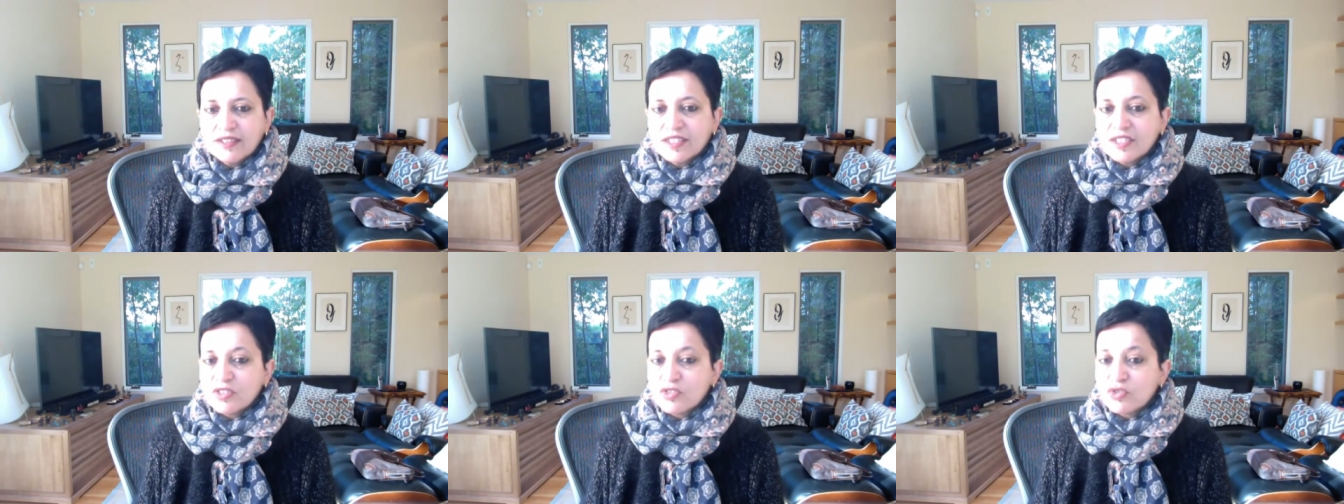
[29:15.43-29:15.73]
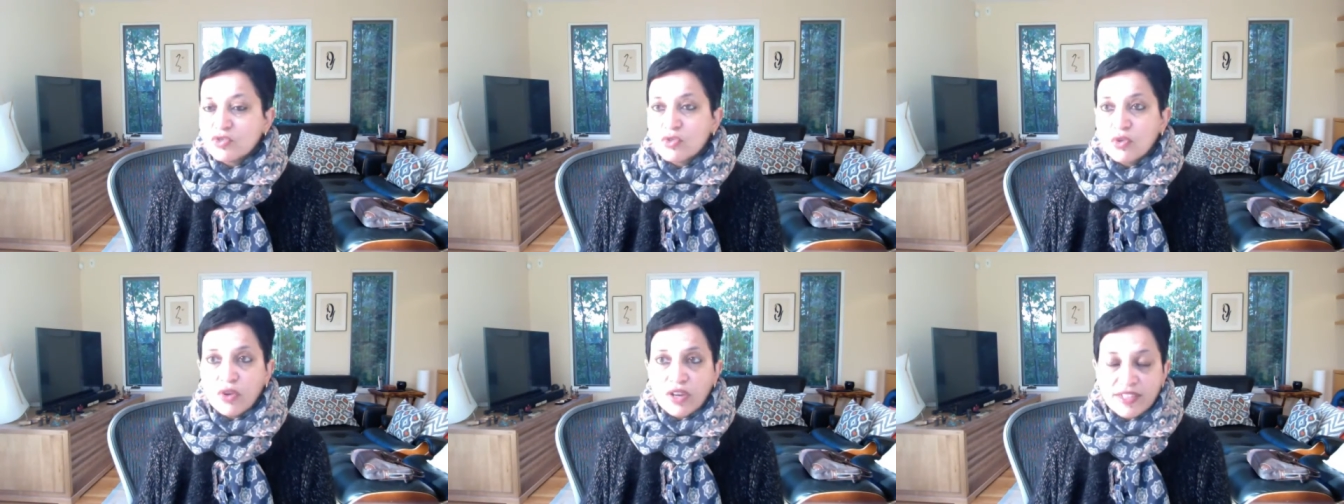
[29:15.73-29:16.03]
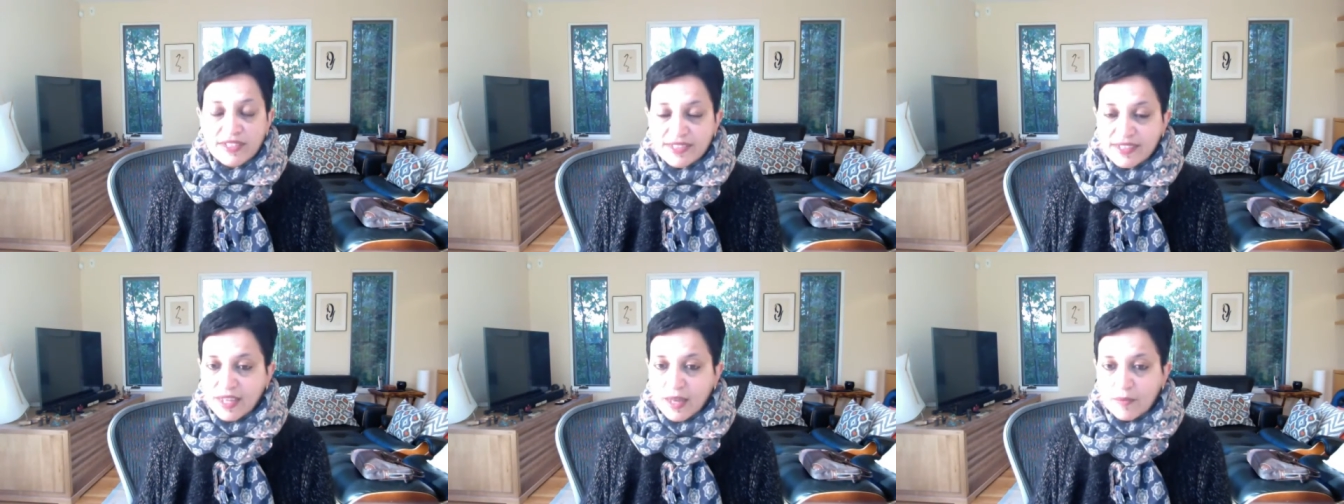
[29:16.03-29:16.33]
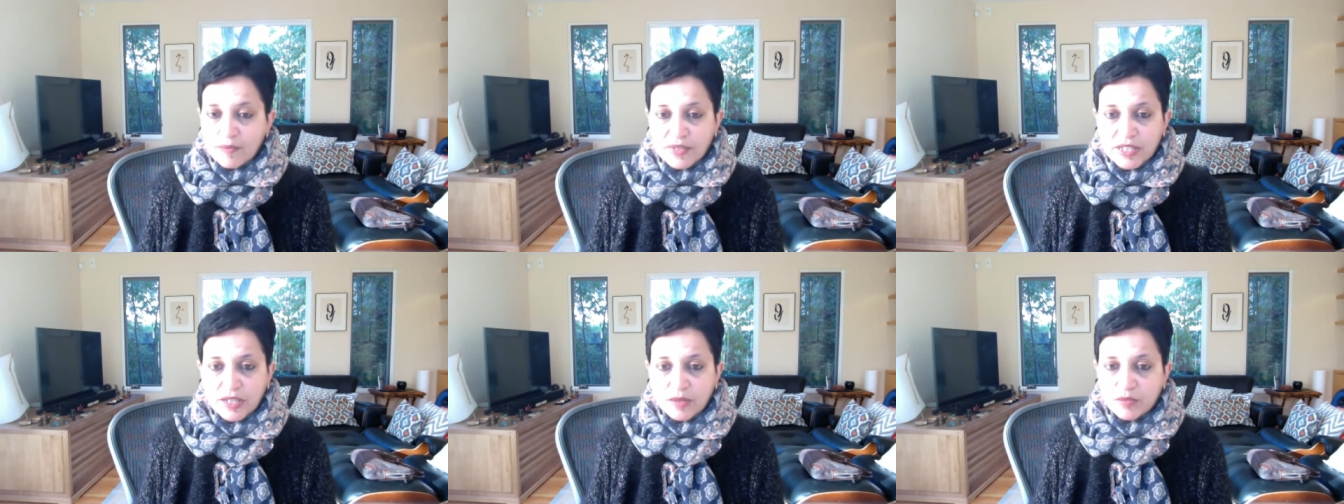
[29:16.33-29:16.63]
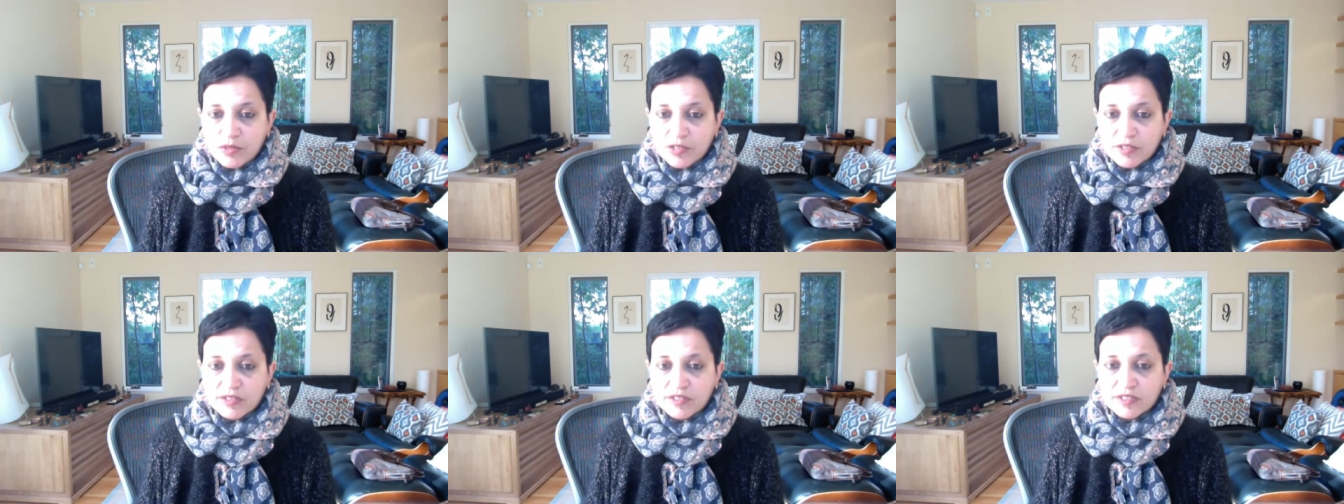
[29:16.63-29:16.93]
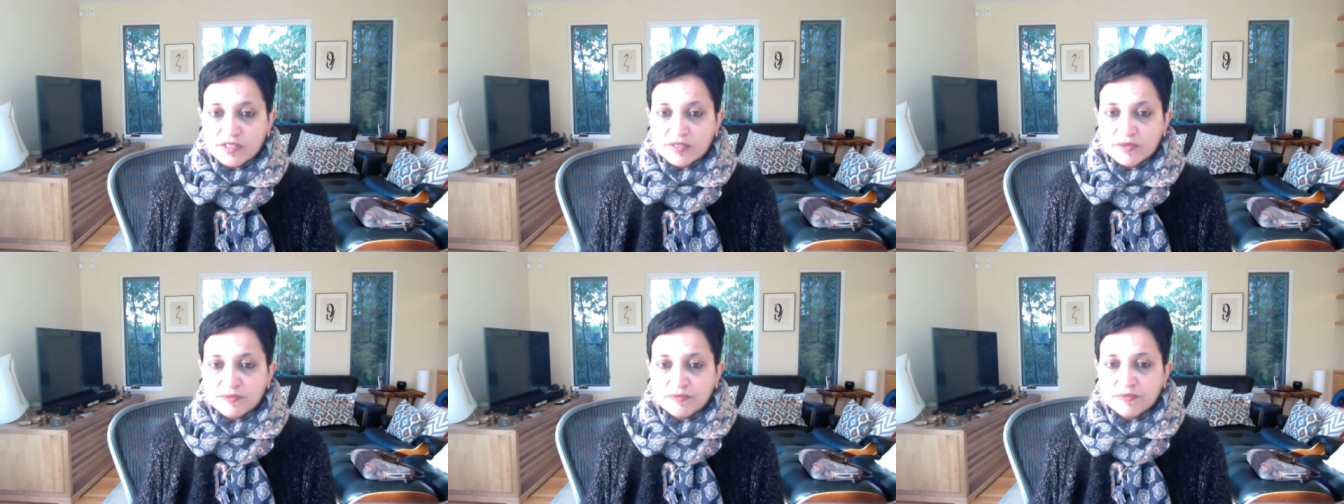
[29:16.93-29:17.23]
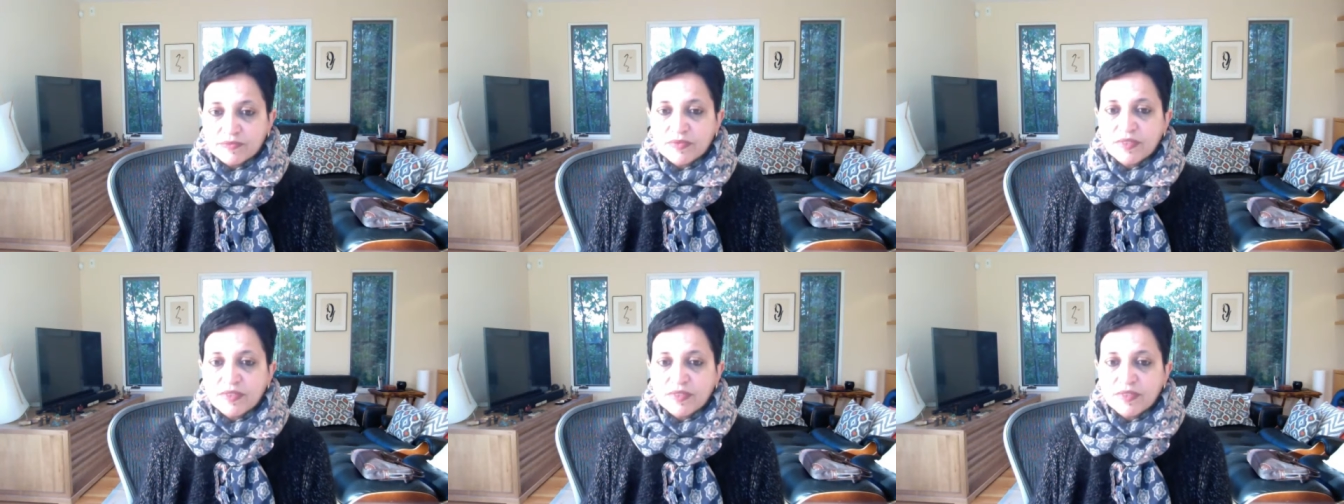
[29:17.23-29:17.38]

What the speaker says: destroys cap tables.